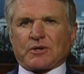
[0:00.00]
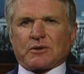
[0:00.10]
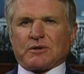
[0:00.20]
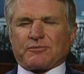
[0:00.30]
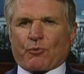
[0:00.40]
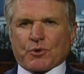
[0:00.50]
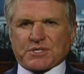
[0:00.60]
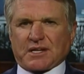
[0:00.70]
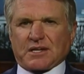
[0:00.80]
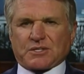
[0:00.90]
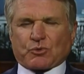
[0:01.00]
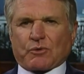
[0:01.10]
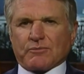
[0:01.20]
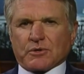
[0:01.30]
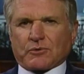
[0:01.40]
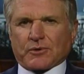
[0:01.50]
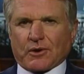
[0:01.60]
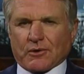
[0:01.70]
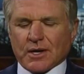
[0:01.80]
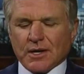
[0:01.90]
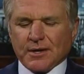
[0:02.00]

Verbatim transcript: couldn't enforce any sort of nuclear